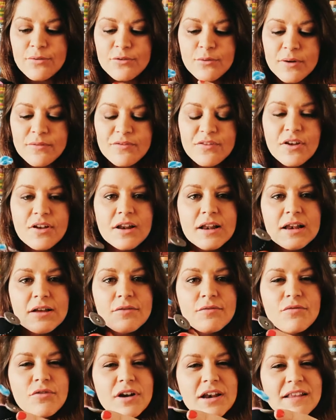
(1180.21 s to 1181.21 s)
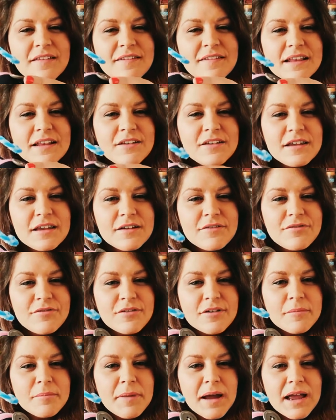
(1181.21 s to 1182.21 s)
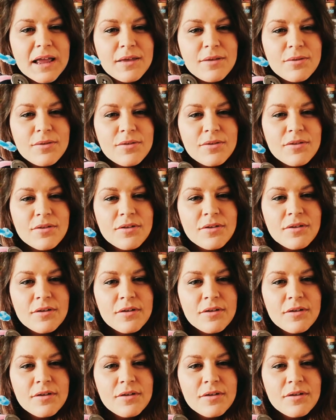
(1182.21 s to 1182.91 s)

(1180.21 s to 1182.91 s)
So I've done a little running stitch here for a mouth.